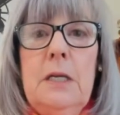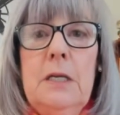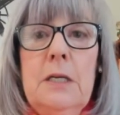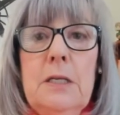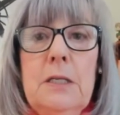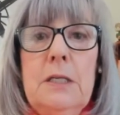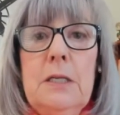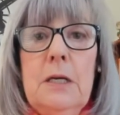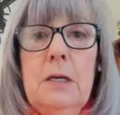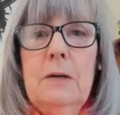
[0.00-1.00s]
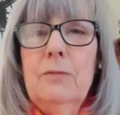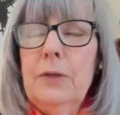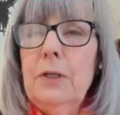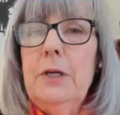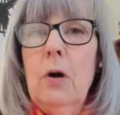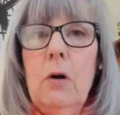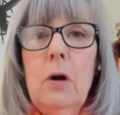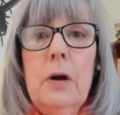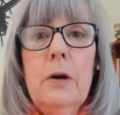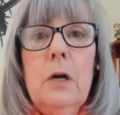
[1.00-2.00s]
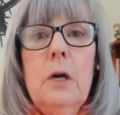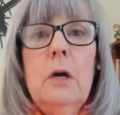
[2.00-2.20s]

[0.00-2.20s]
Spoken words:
is really hard